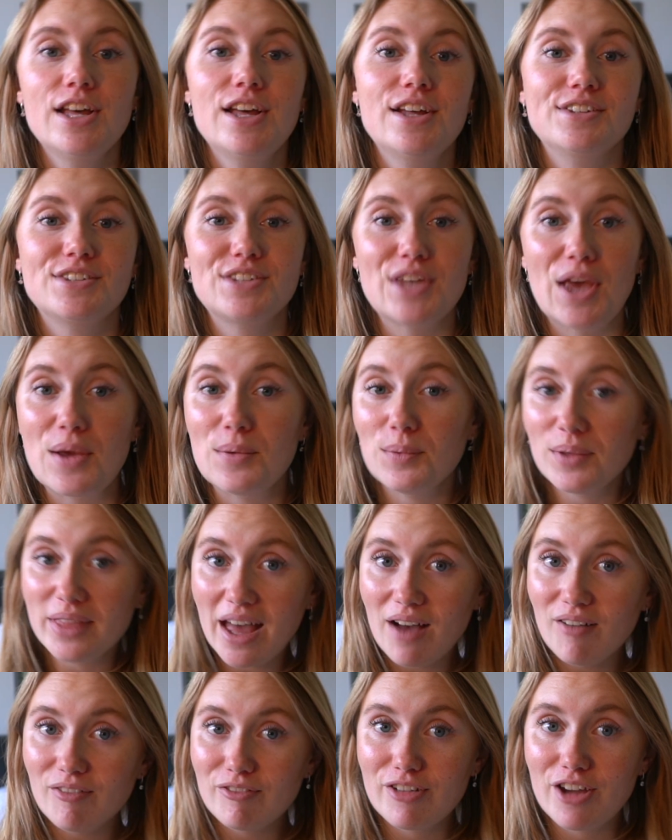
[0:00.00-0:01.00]
So
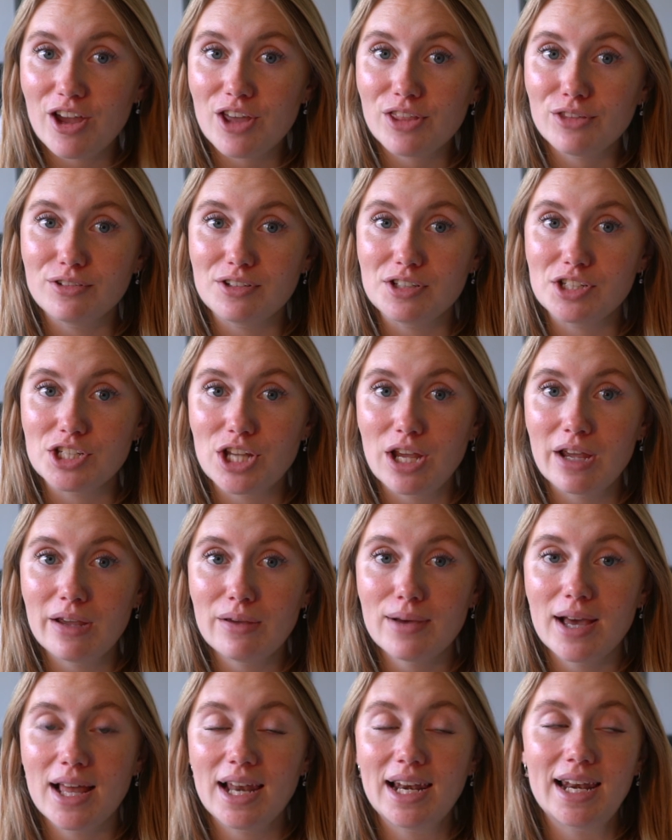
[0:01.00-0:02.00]
without further
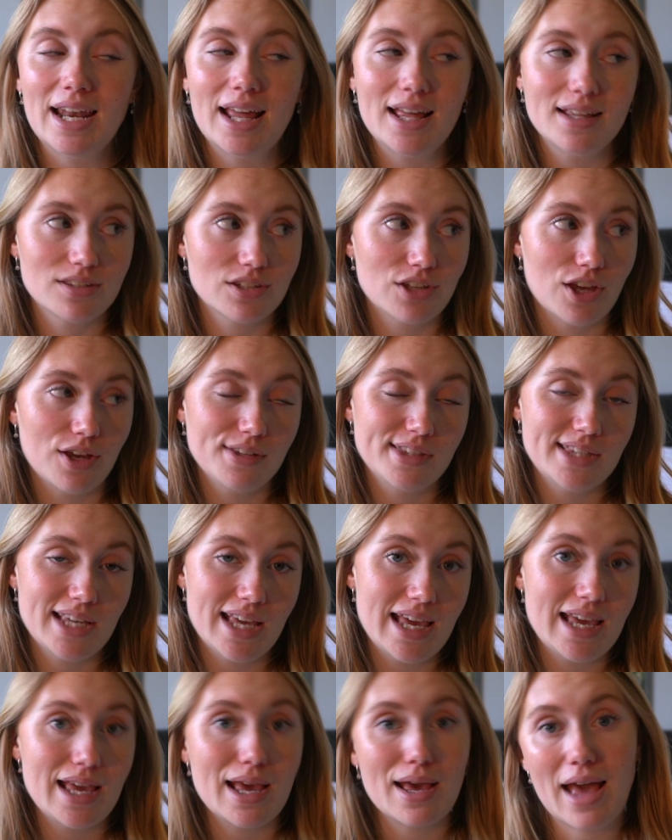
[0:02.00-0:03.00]
ado, let's go
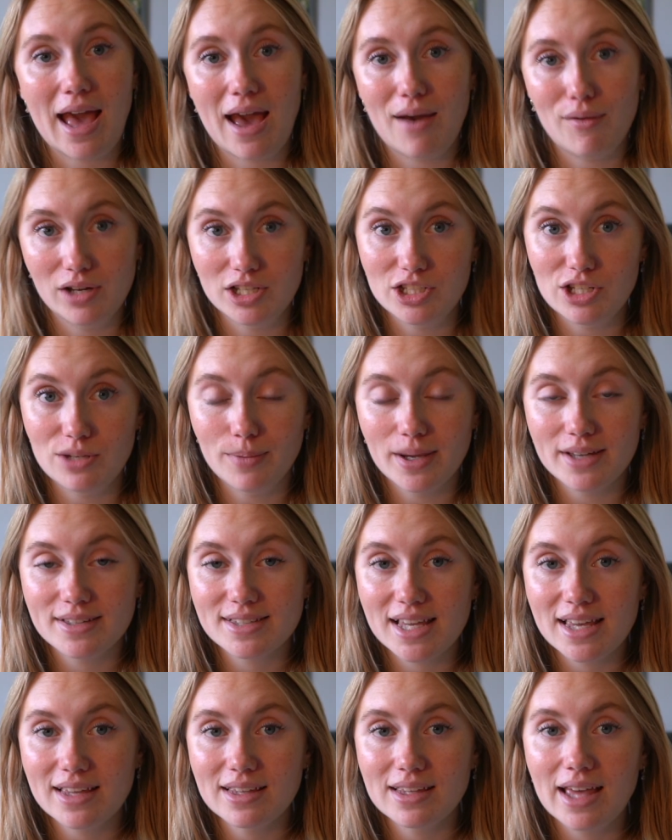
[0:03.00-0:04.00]
see how I do my
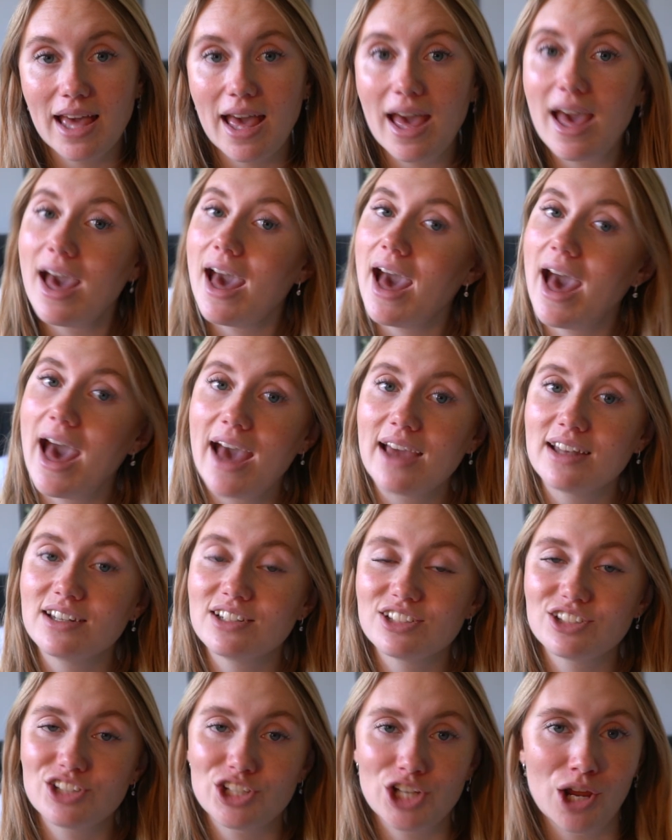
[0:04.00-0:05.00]
skincare
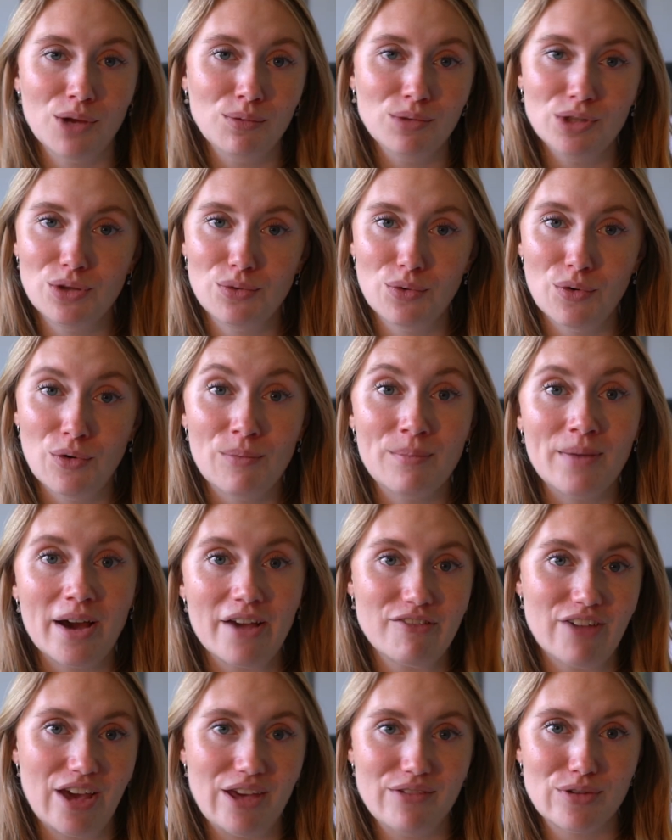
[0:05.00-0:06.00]
and share with you all my
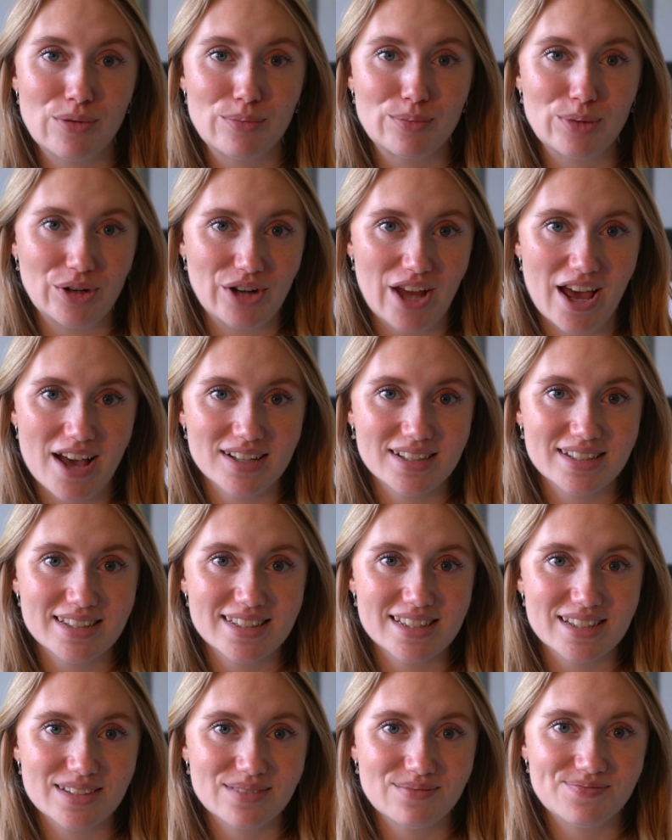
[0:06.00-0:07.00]
favourite
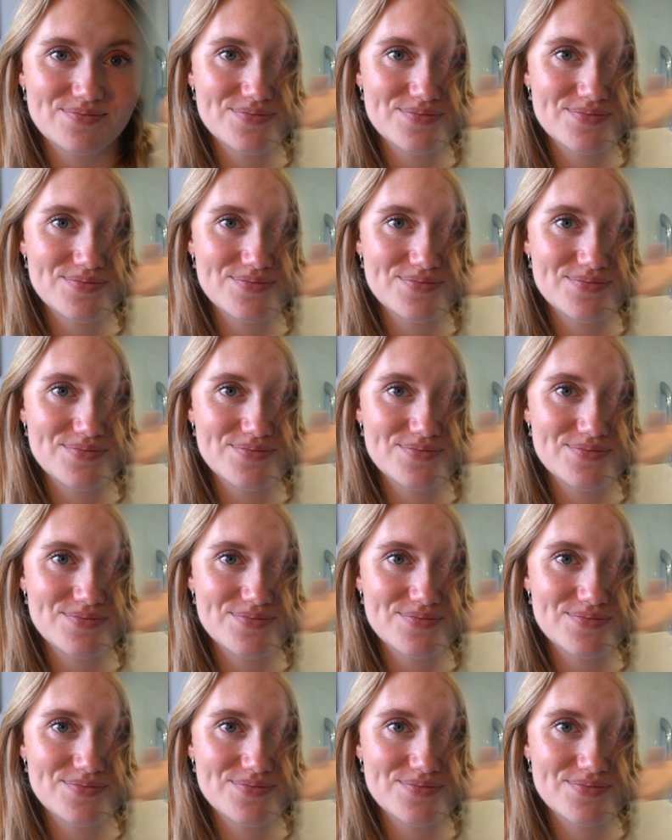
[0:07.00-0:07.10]
products.